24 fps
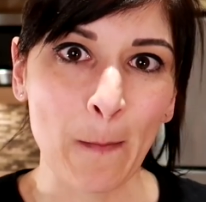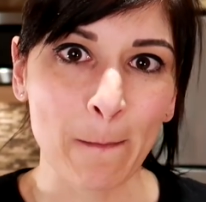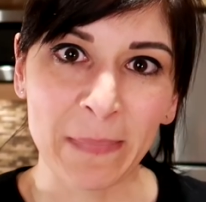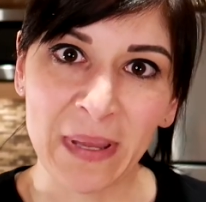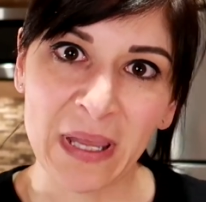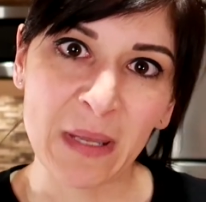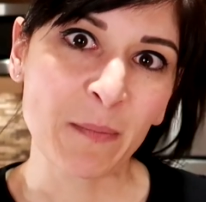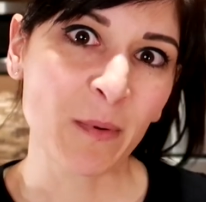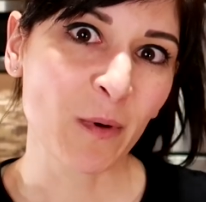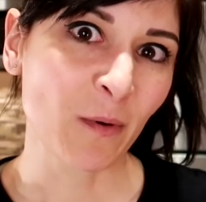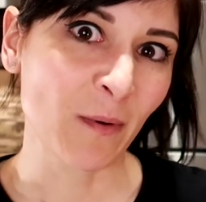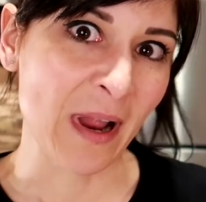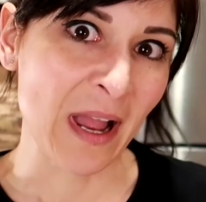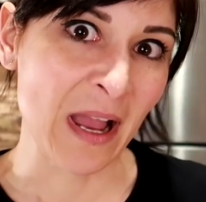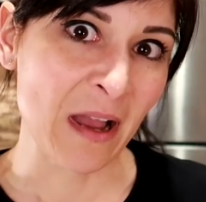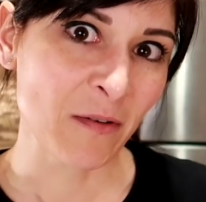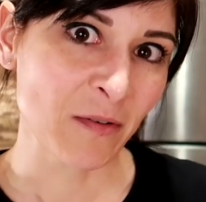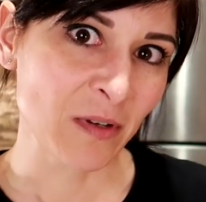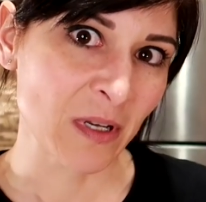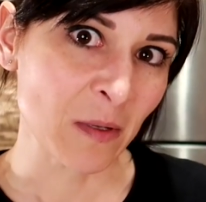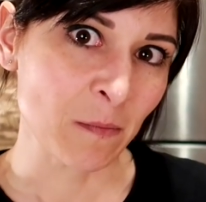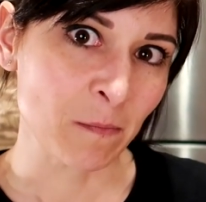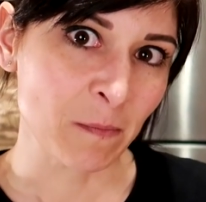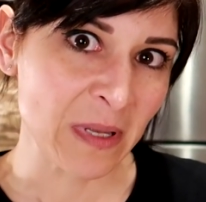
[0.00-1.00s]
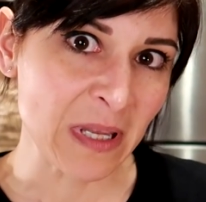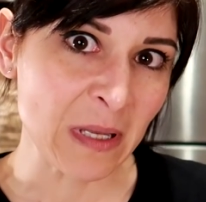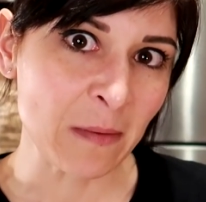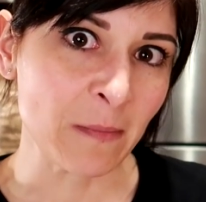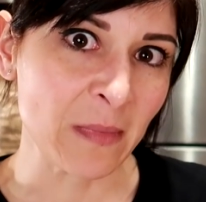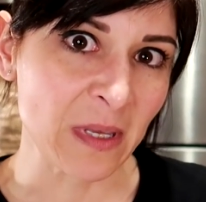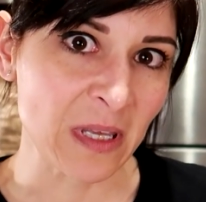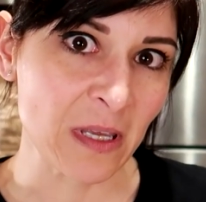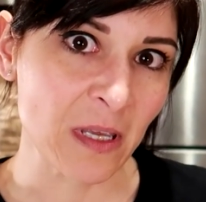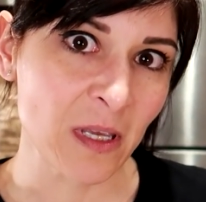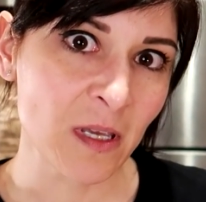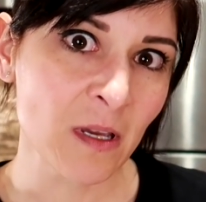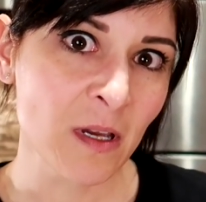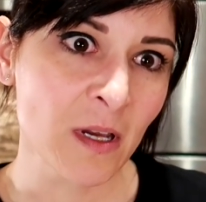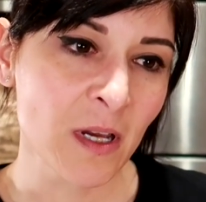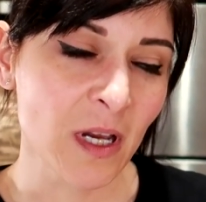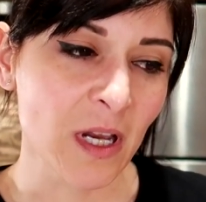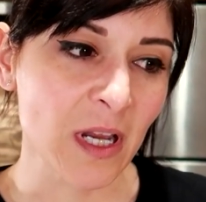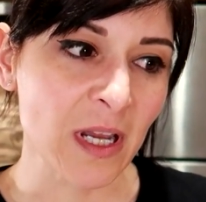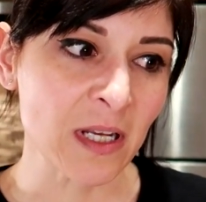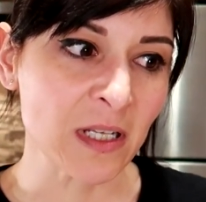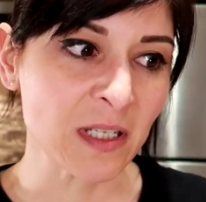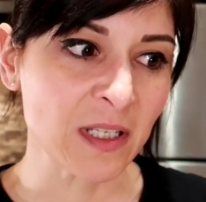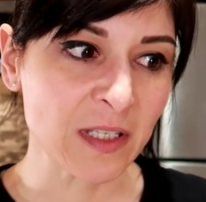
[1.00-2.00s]
beep around and be me
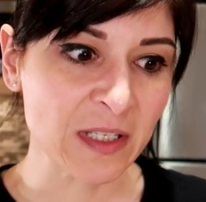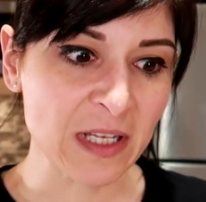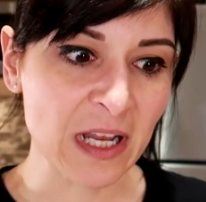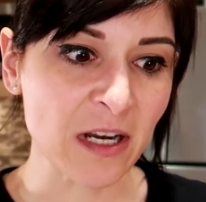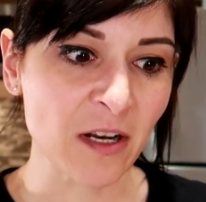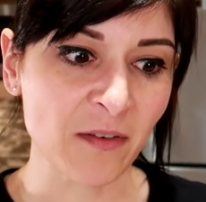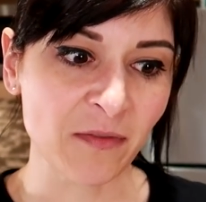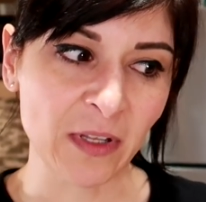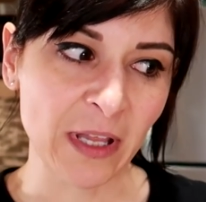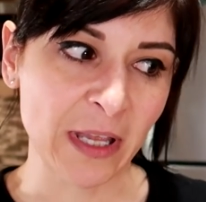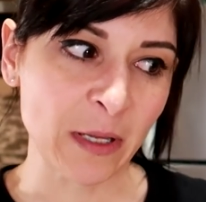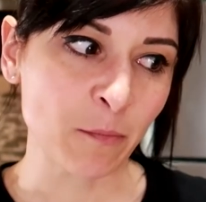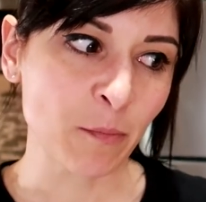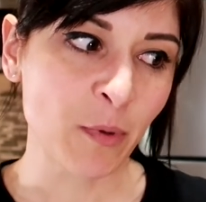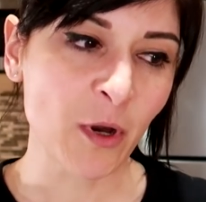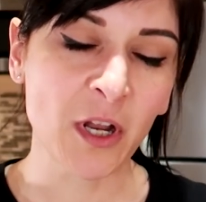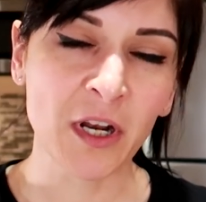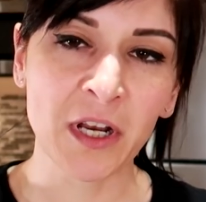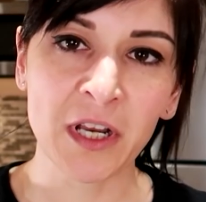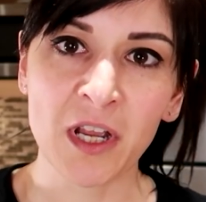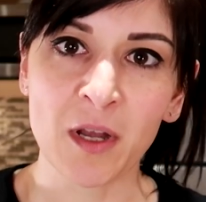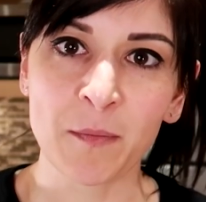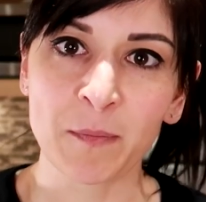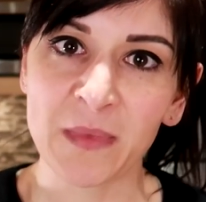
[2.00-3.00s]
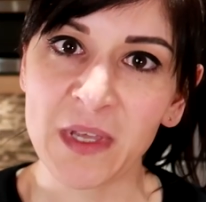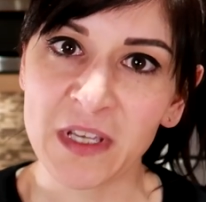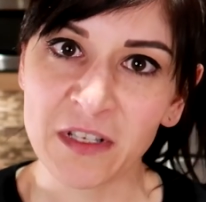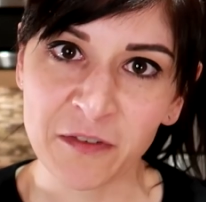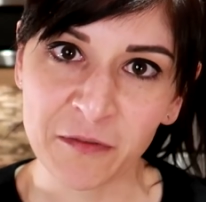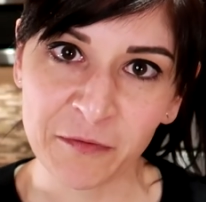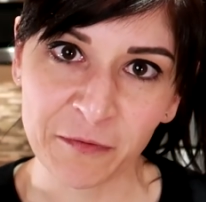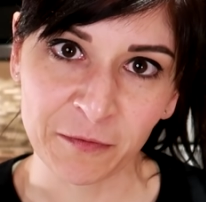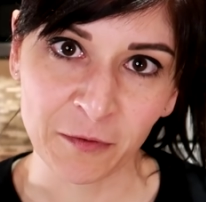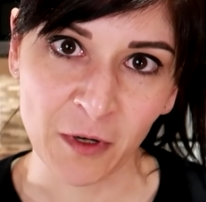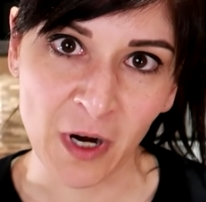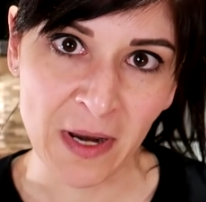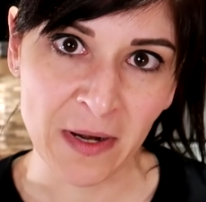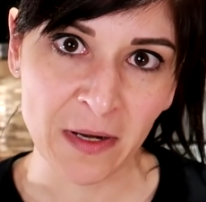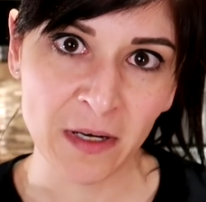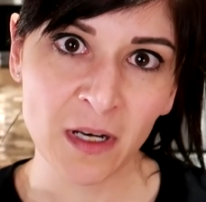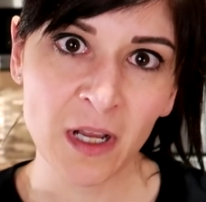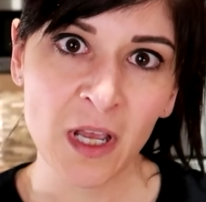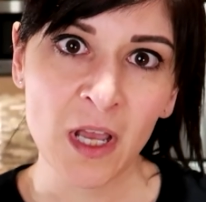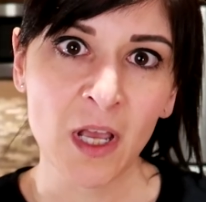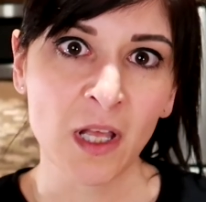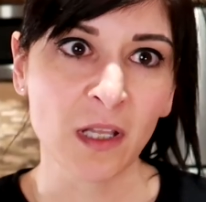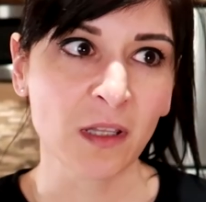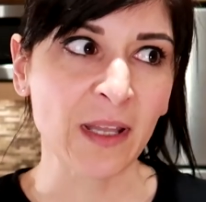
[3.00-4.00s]
instead of like putting up this front
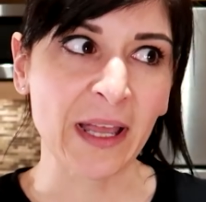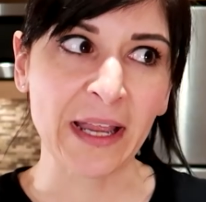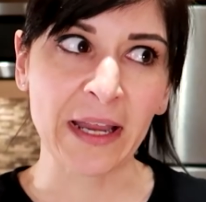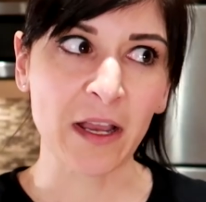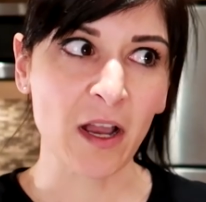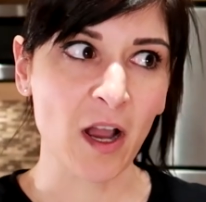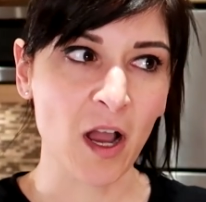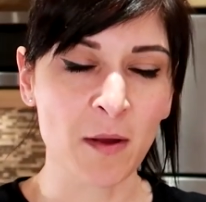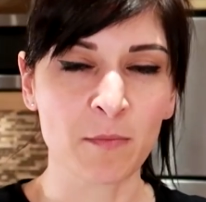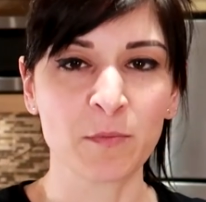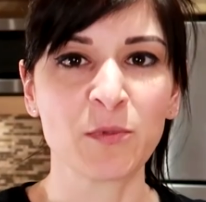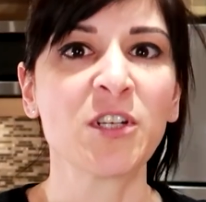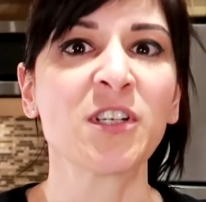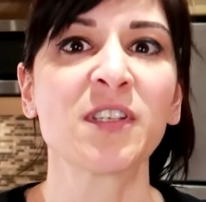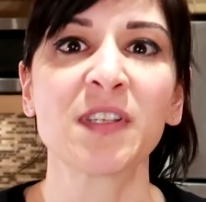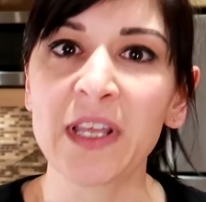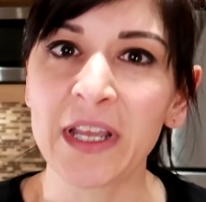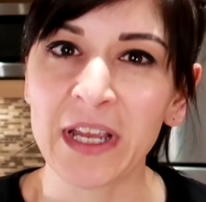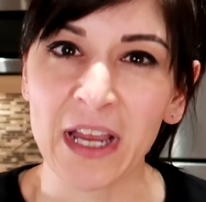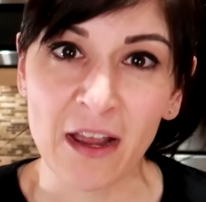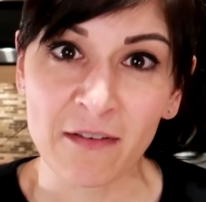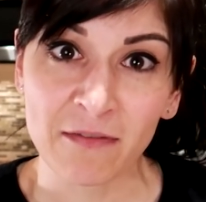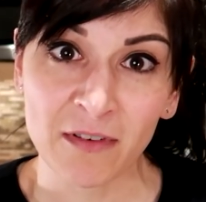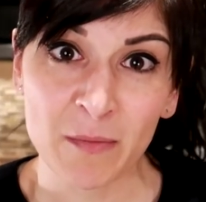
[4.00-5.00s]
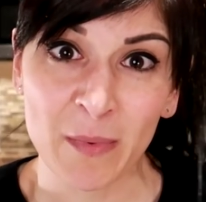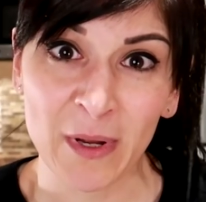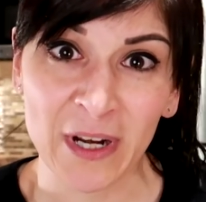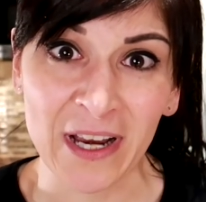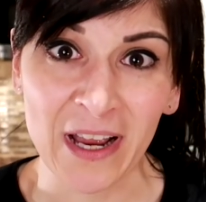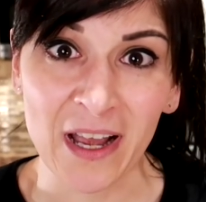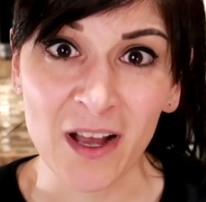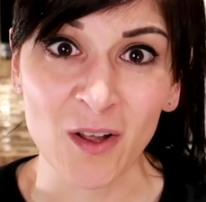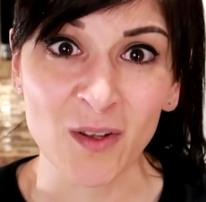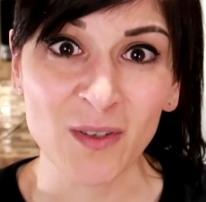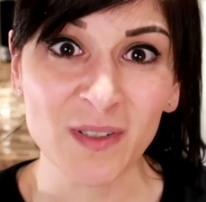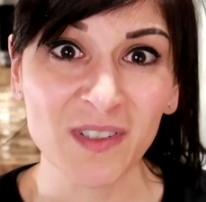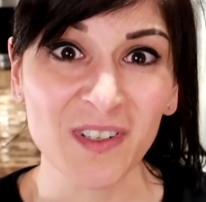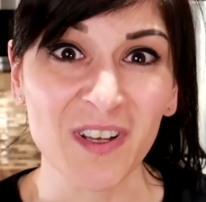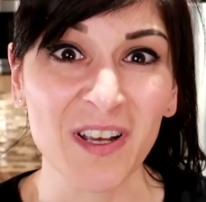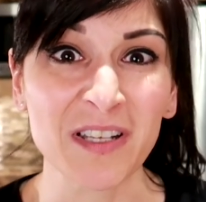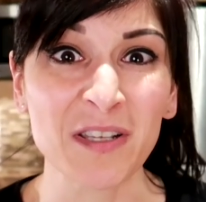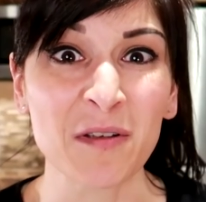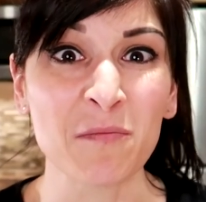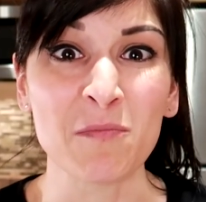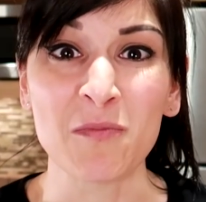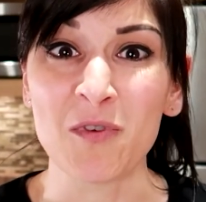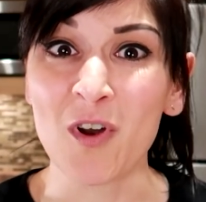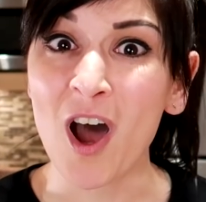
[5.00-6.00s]
like I'm just like everybody else
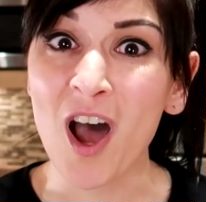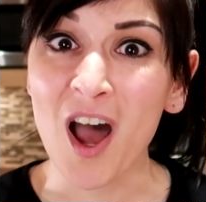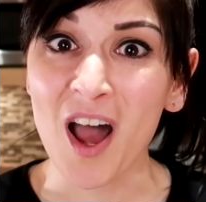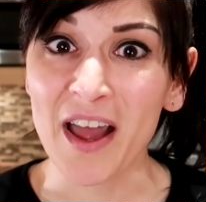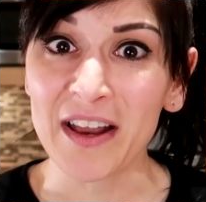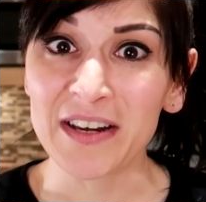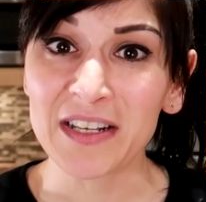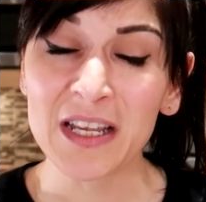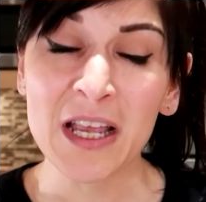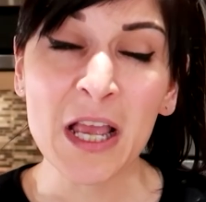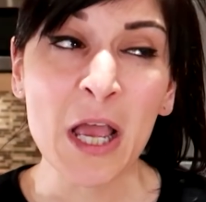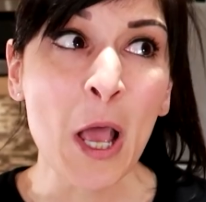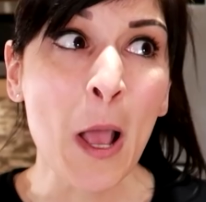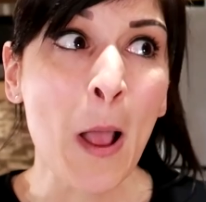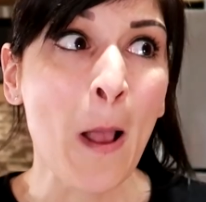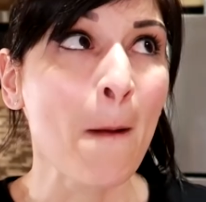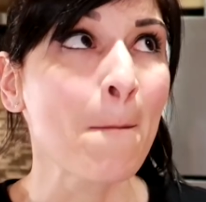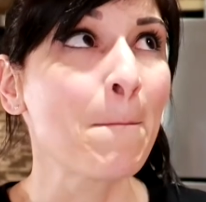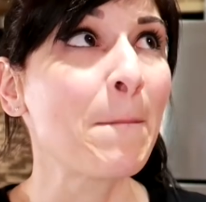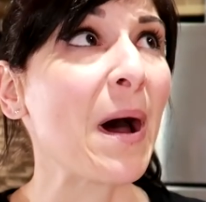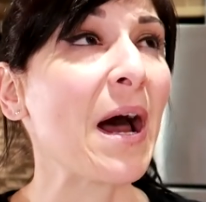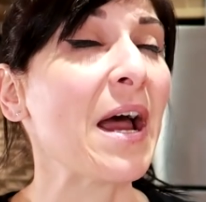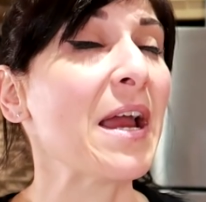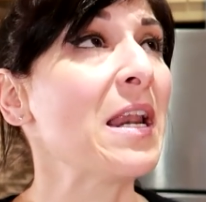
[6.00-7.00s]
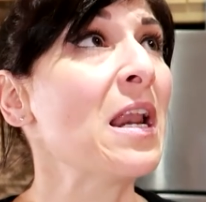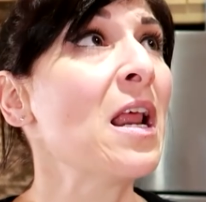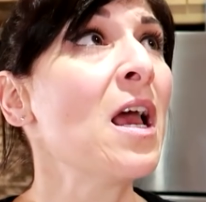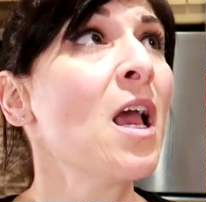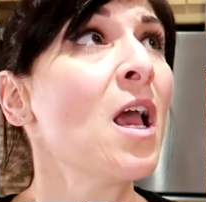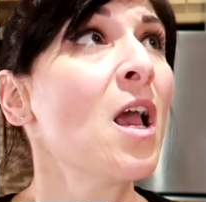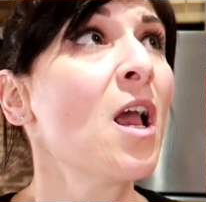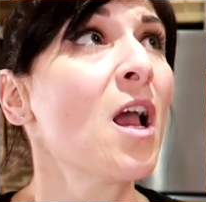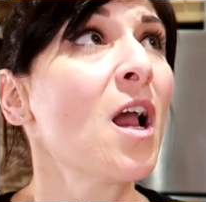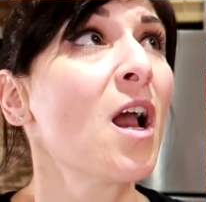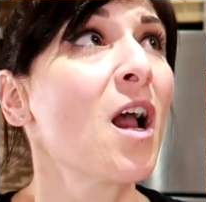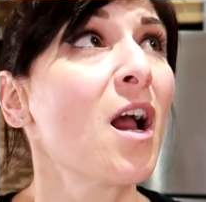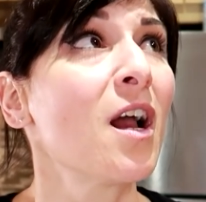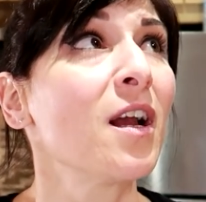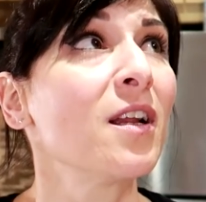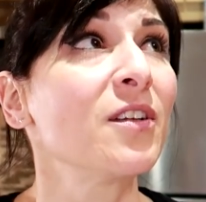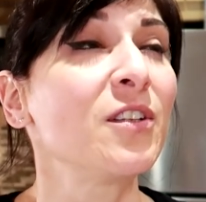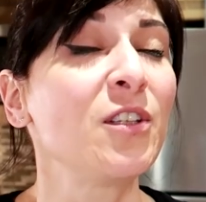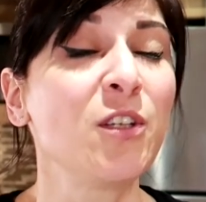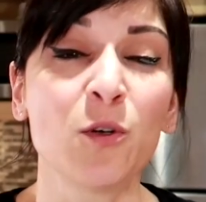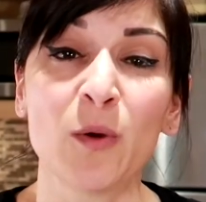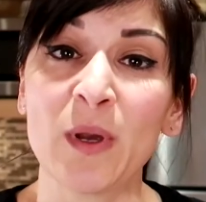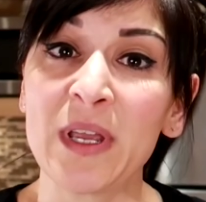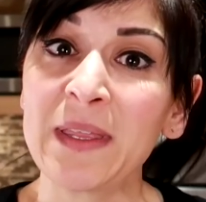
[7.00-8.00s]
because I'm not. But
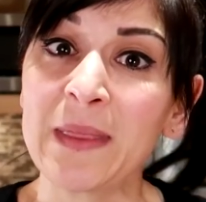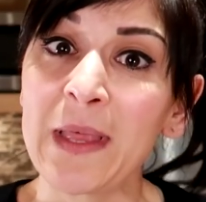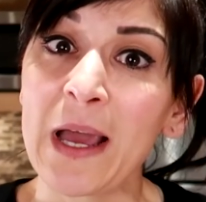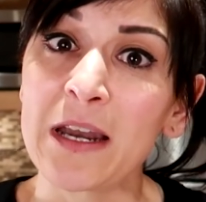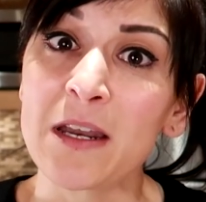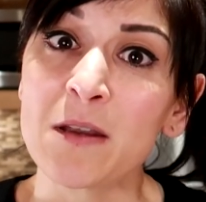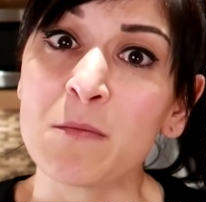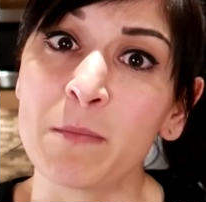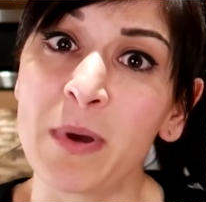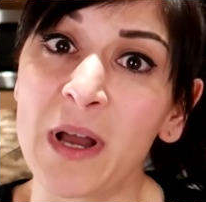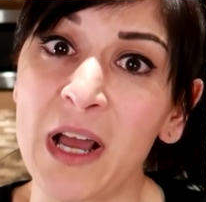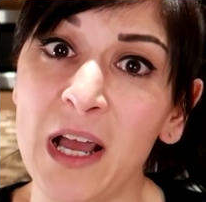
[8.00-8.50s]
doing that in